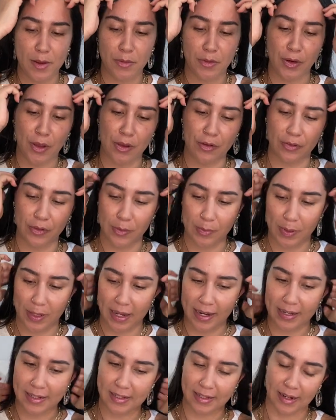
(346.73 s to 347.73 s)
all over the
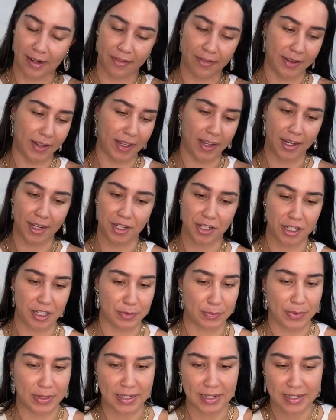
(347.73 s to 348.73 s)
place. I feel like it's just
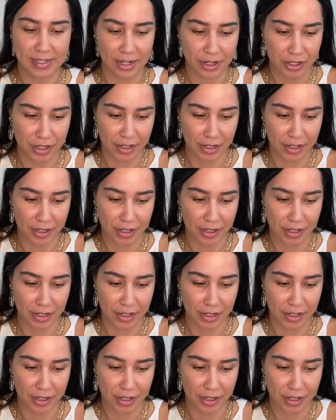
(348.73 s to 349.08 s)
been such